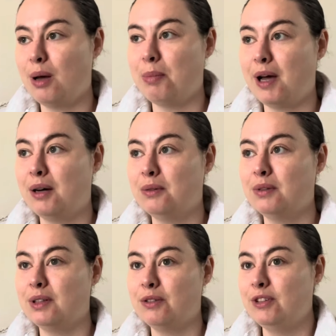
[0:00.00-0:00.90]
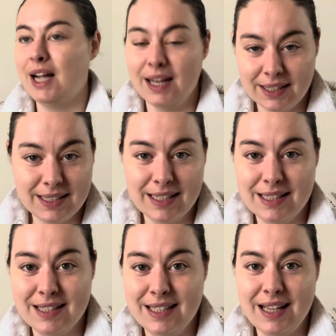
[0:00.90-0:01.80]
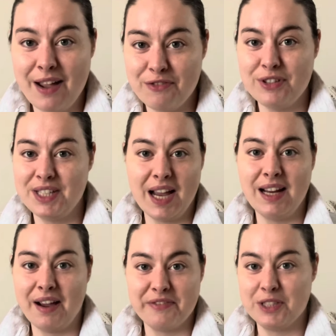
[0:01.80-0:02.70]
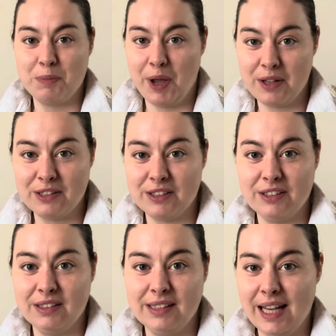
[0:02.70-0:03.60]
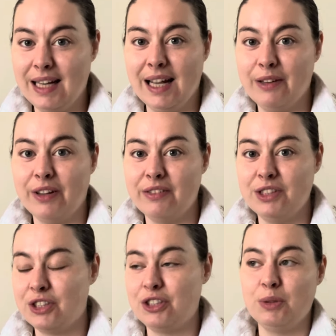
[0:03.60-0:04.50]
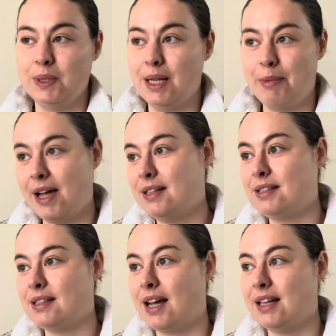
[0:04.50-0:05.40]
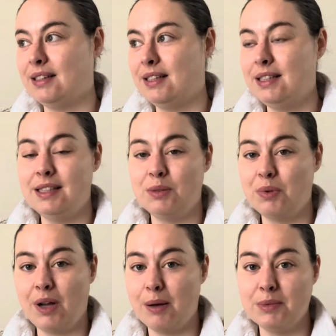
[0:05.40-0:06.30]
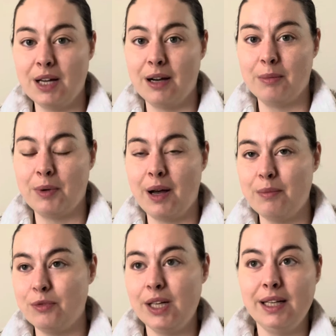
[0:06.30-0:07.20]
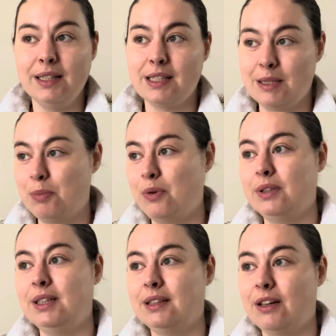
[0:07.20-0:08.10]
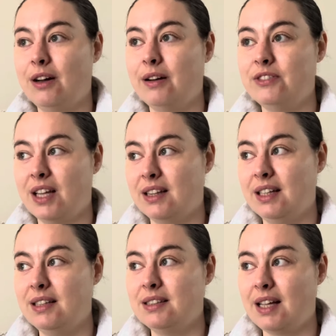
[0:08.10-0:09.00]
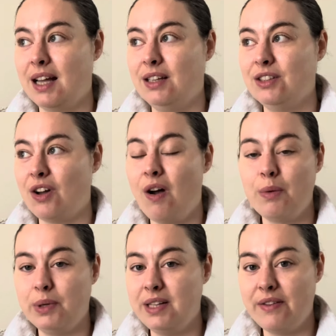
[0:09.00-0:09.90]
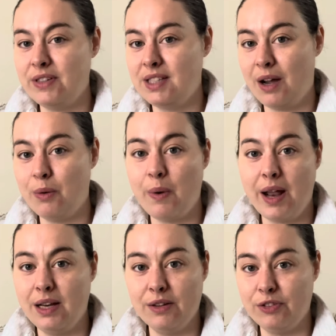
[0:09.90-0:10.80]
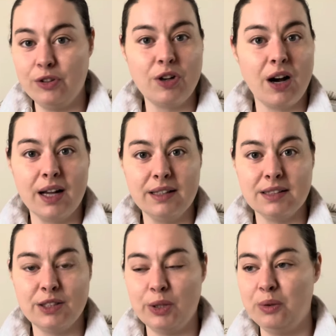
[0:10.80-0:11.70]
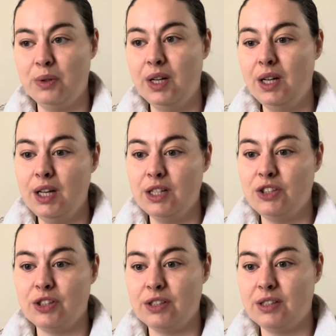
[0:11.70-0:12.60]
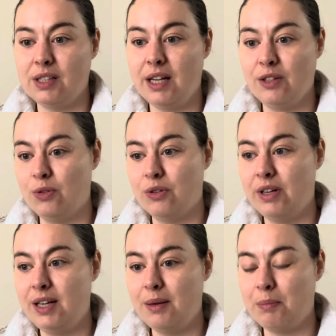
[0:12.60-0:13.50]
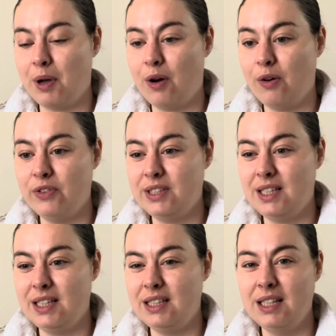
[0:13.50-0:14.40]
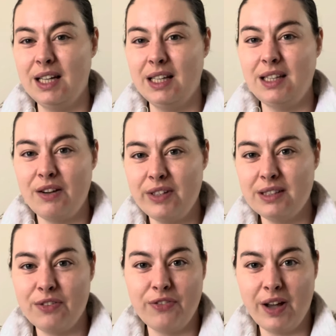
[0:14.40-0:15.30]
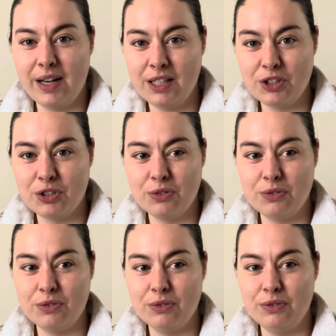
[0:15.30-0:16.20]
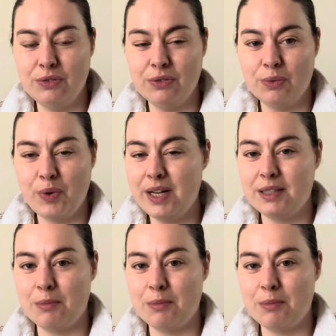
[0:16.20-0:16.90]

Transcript: about the realities, the everyday average person getting out there and just doing their best. And this is what comes up. I'm really disappointed that I've done this, and I would never tell any of you guys to just ignore it. But obviously, there is a financial reason